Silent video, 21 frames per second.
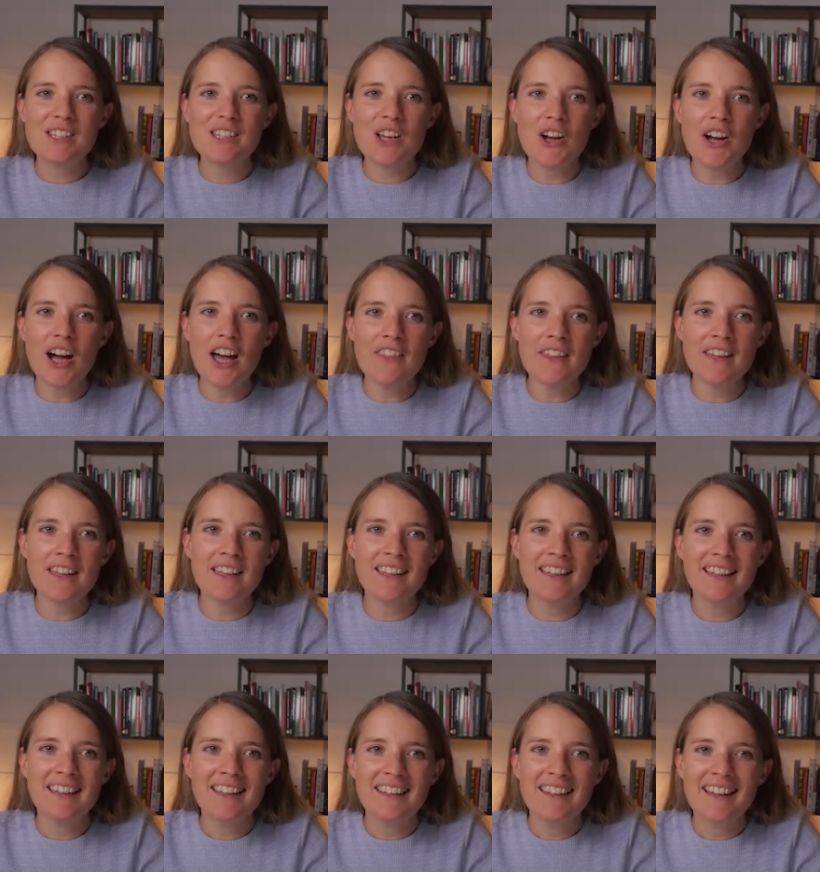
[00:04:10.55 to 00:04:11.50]
So I
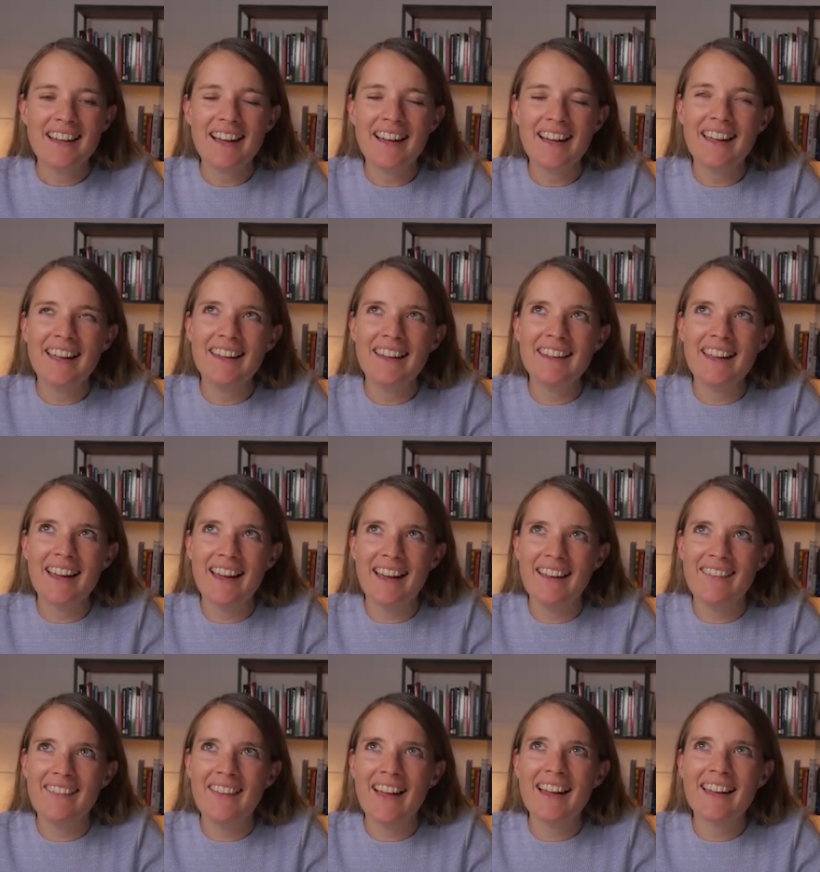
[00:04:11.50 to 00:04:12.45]
think,
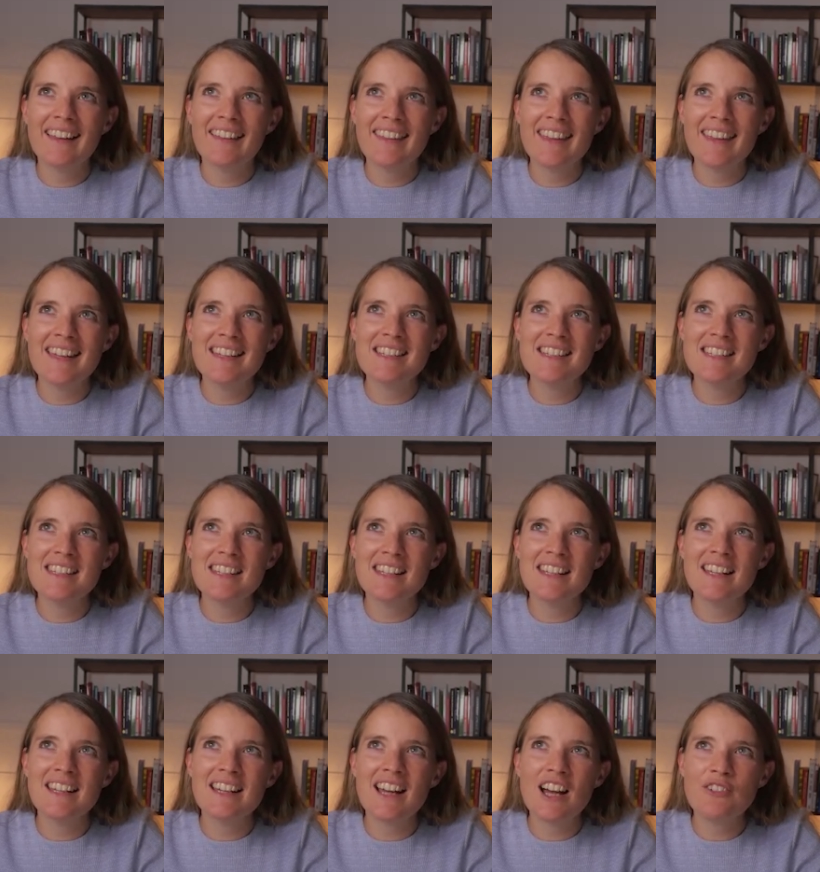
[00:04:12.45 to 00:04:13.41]
yeah, like there's
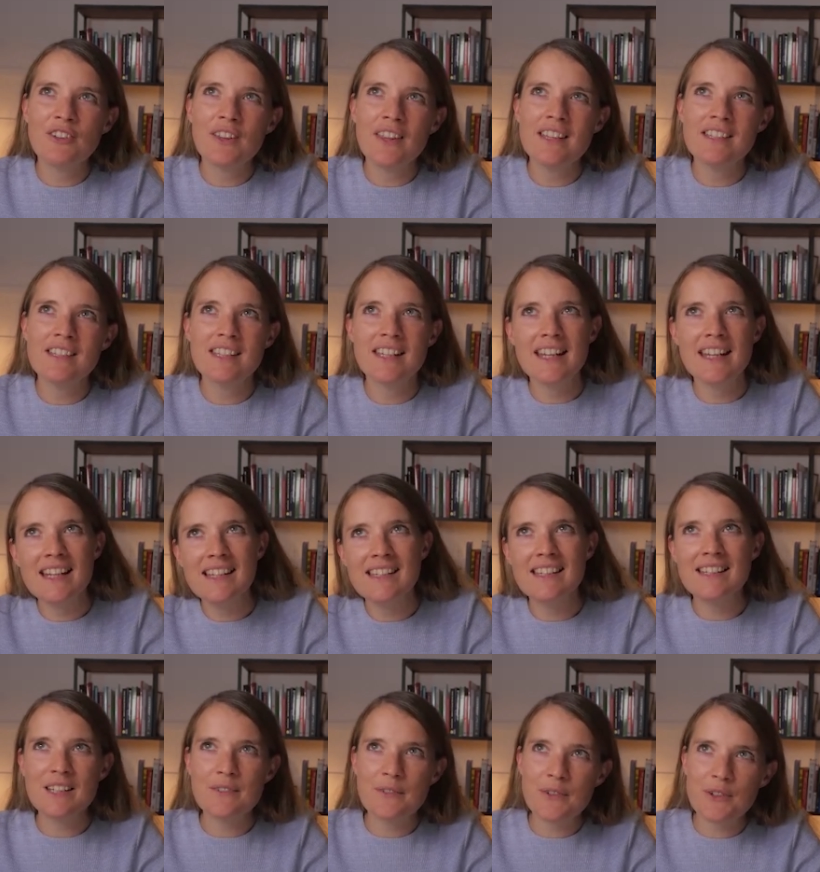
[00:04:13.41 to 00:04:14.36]
the, I feel there's the
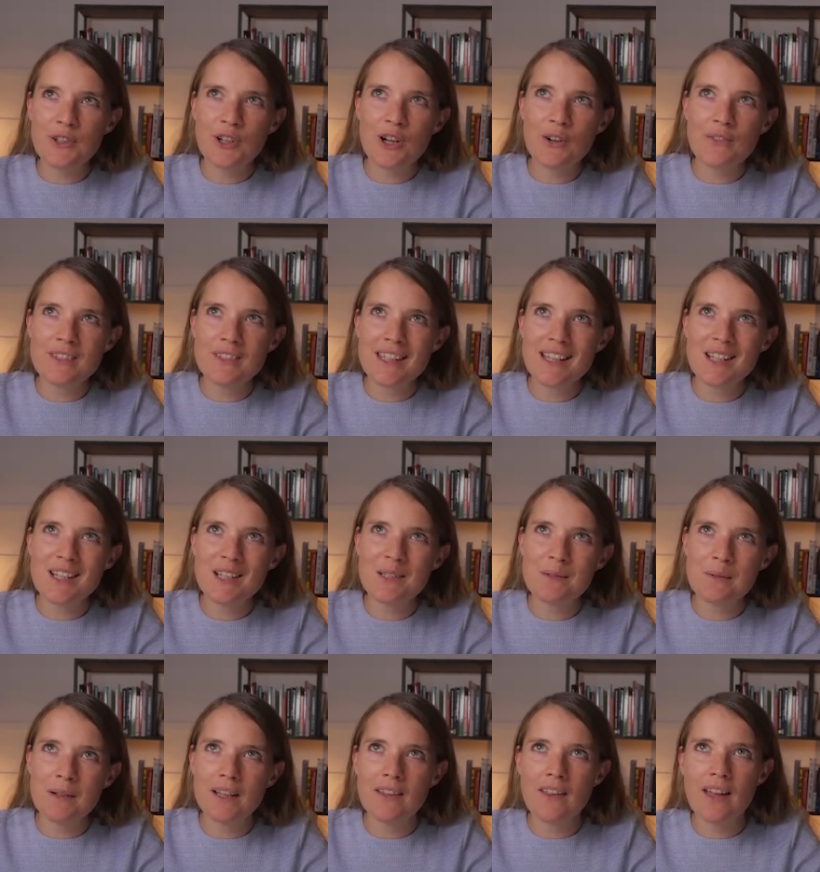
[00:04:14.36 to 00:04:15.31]
easy, difficult
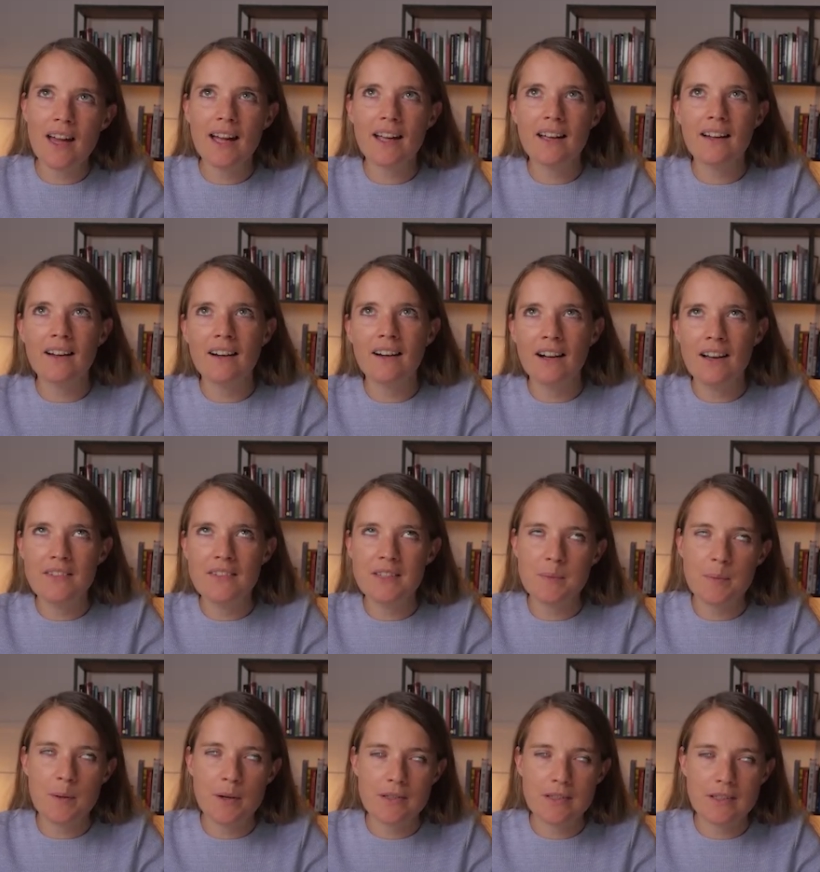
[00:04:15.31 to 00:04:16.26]
conversations where you're like, oh,
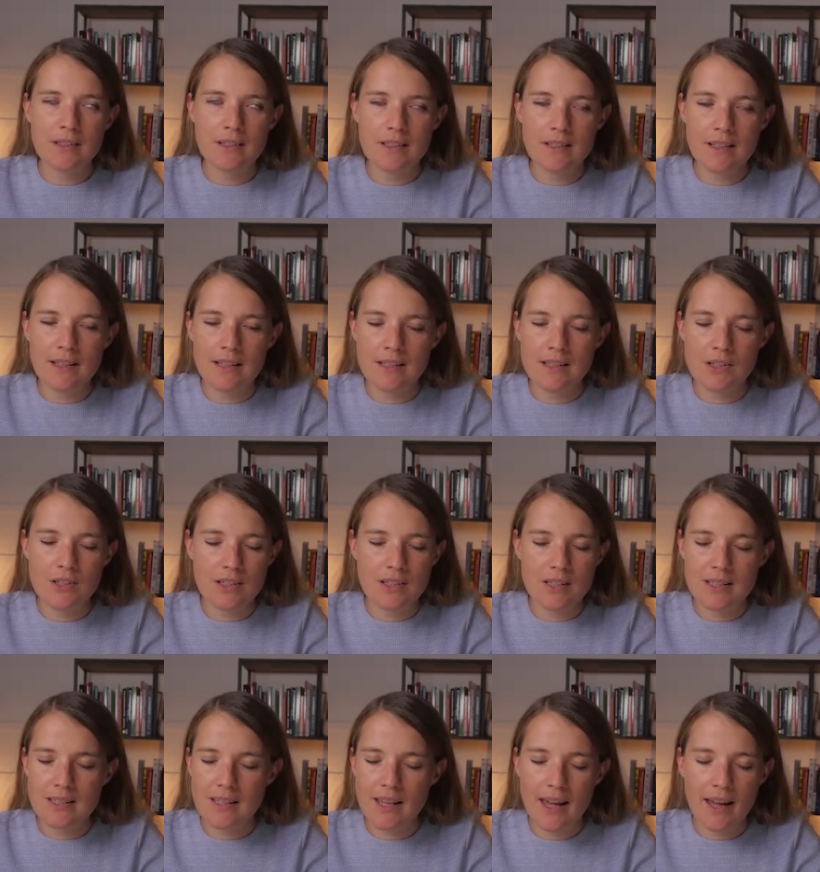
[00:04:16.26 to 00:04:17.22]
this person is
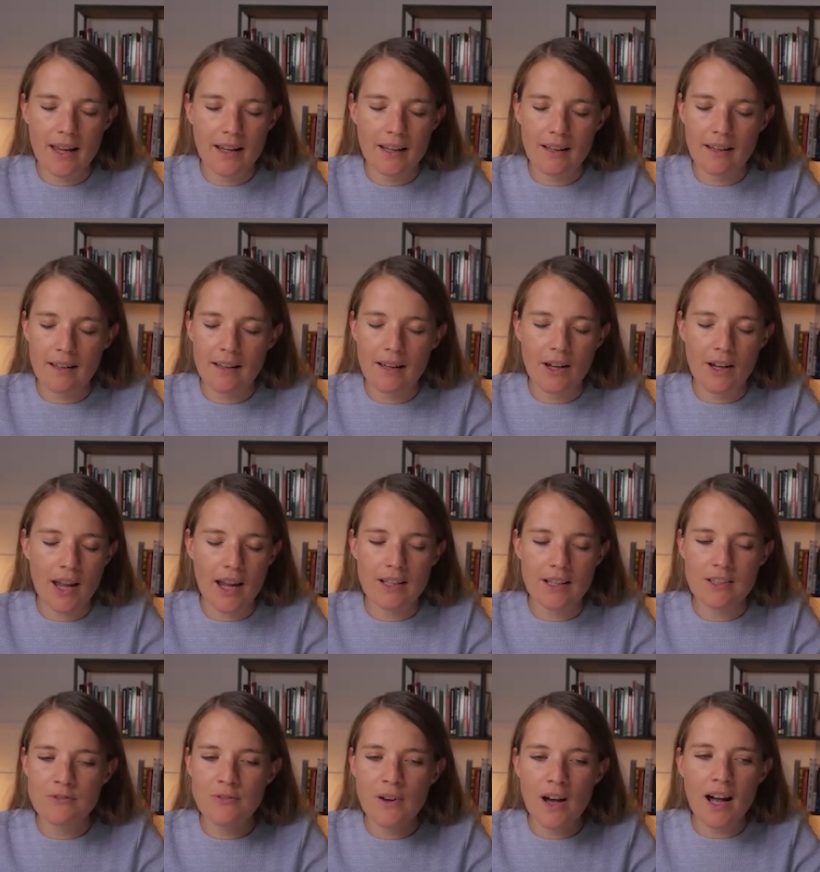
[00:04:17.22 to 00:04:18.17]
just like, okay,
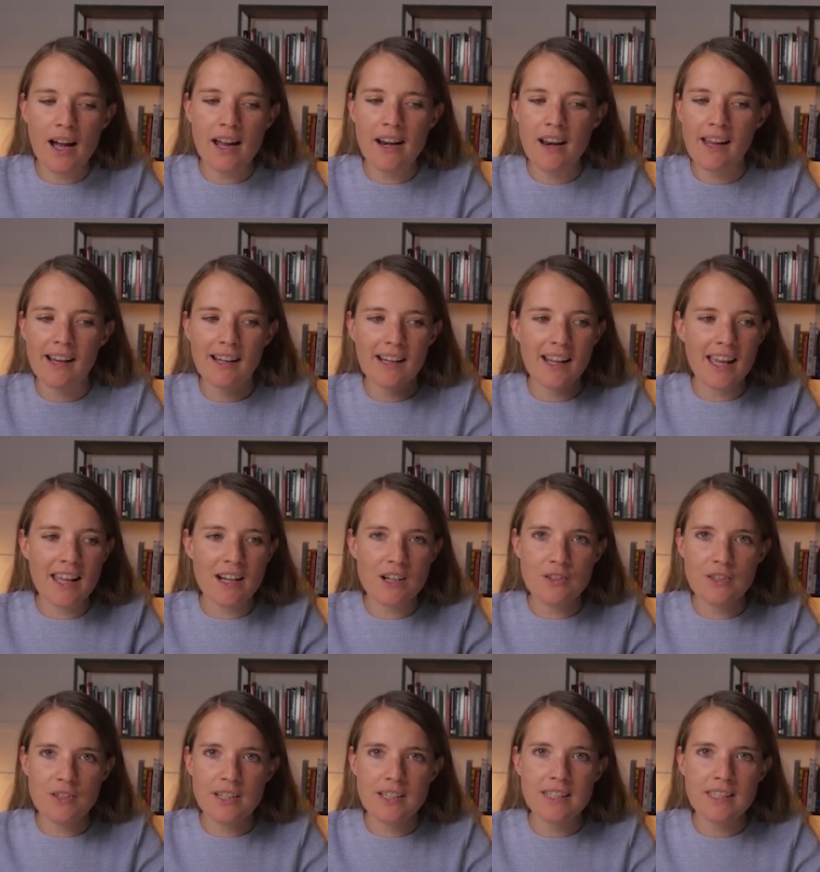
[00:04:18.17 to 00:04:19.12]
it's fine. I can
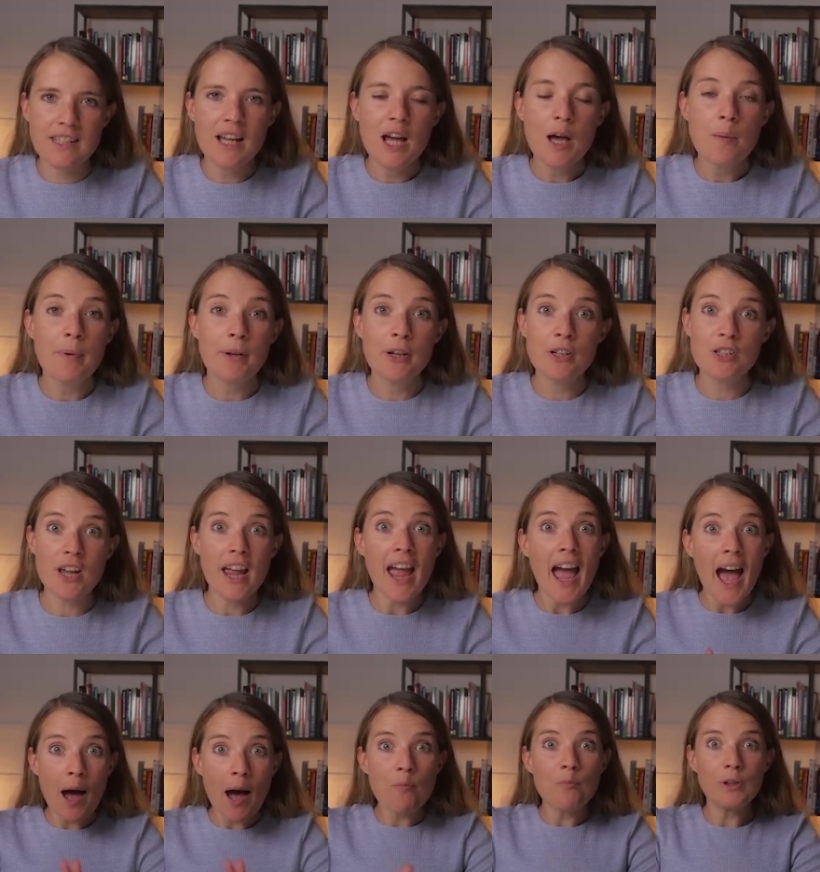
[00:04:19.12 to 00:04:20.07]
handle this because
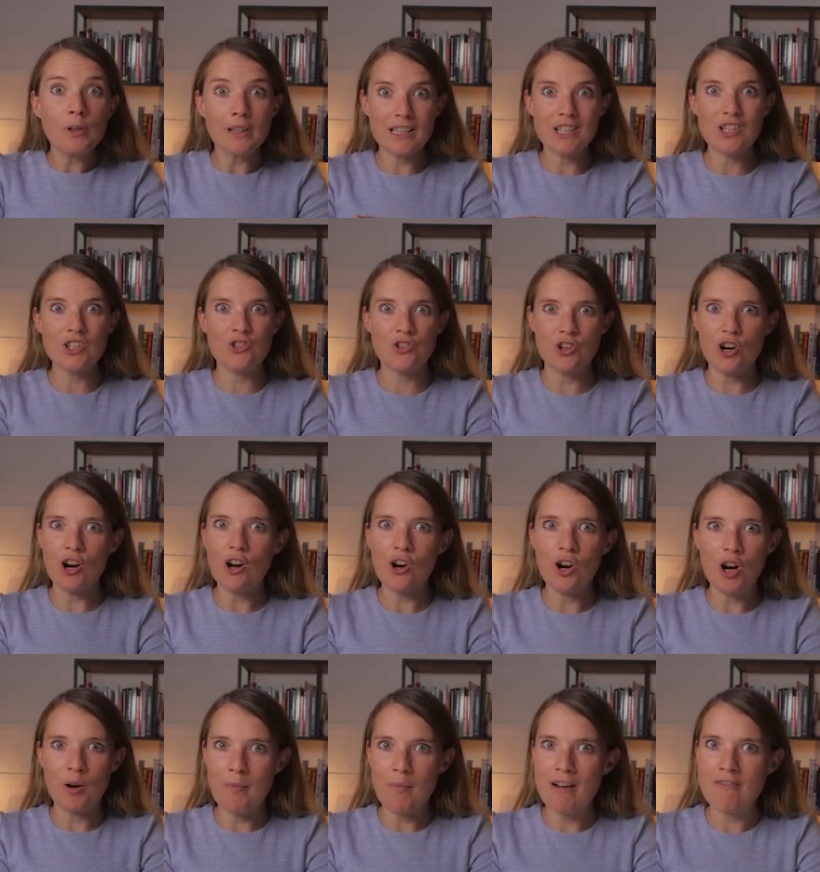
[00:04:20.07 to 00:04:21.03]
I am really
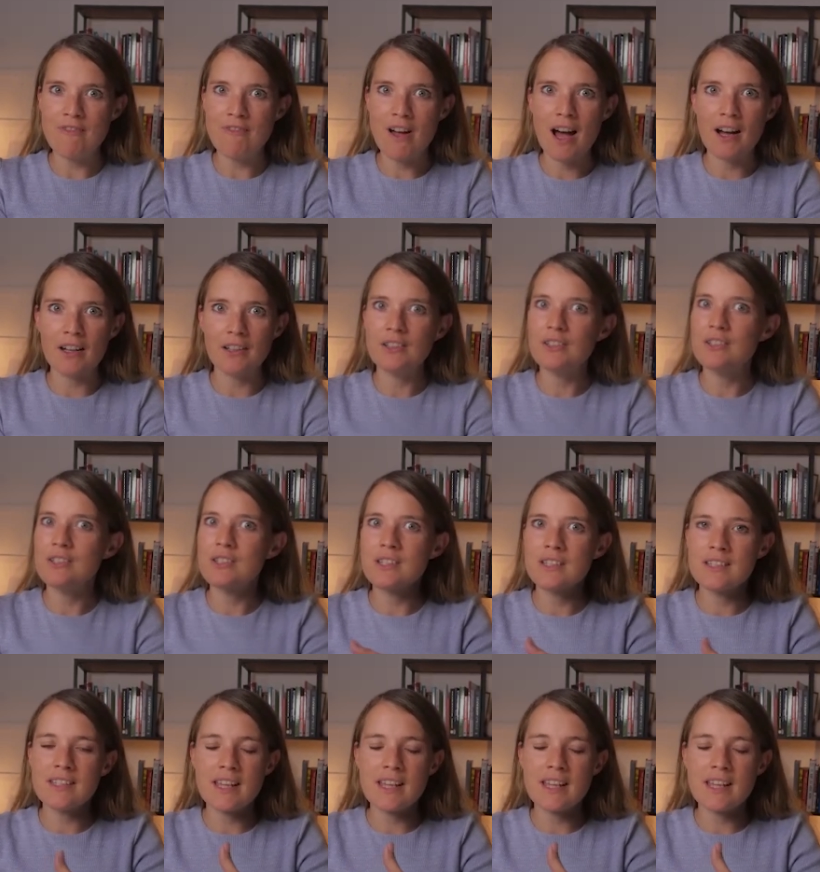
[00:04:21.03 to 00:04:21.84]
strong on my values.